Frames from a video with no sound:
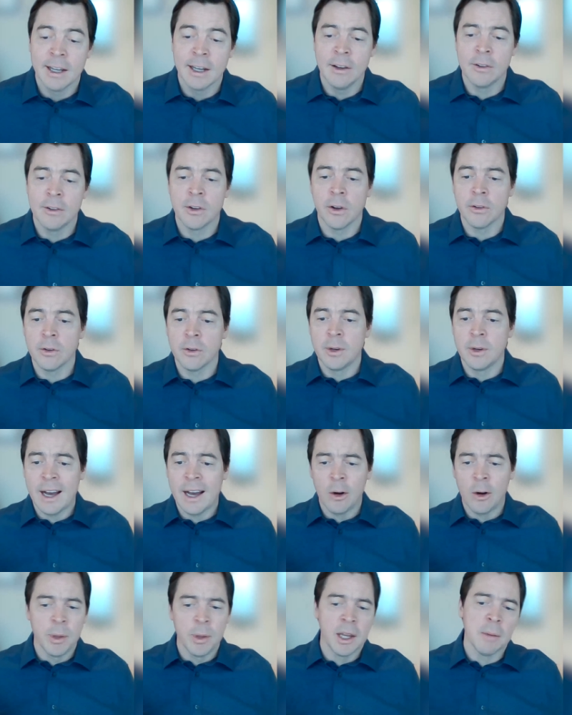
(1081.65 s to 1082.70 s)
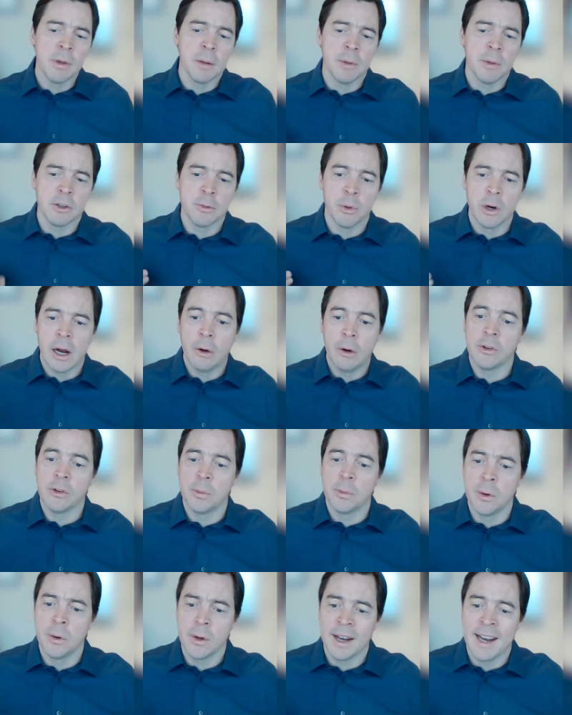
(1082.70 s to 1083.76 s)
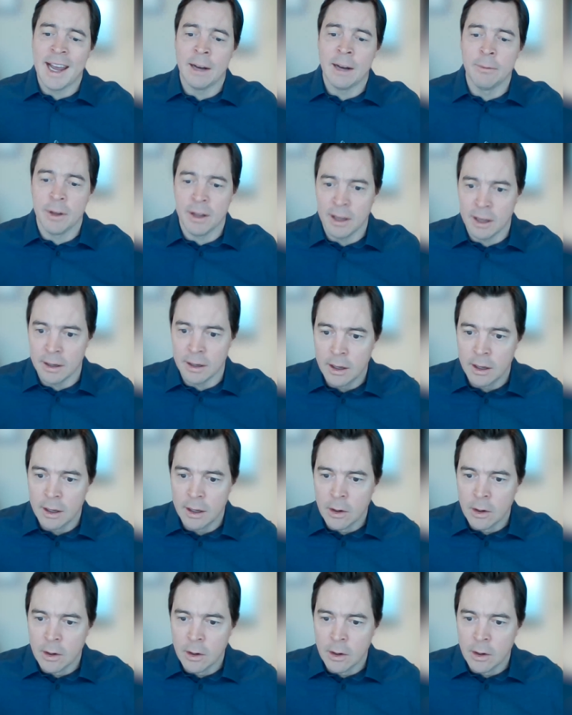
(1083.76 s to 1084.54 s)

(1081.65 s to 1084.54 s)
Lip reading: And he's also now becoming a much more outspoken advocate